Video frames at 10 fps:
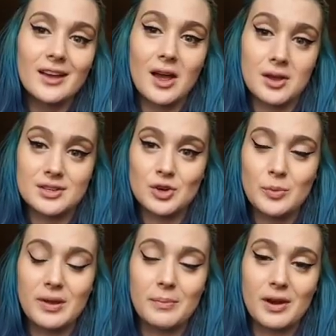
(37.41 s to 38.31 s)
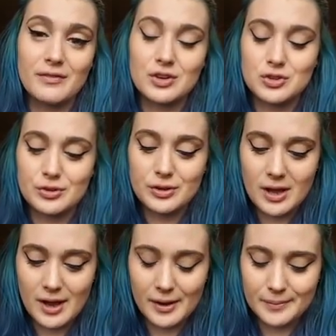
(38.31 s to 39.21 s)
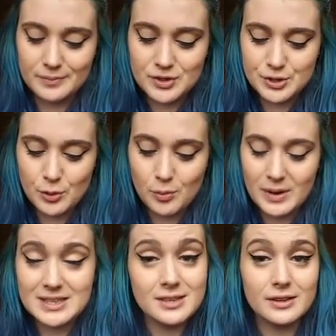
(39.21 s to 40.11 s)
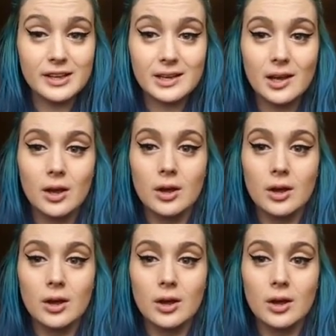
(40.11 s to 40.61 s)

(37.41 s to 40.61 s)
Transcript: I guess it'll be beneficial. Um, so basically,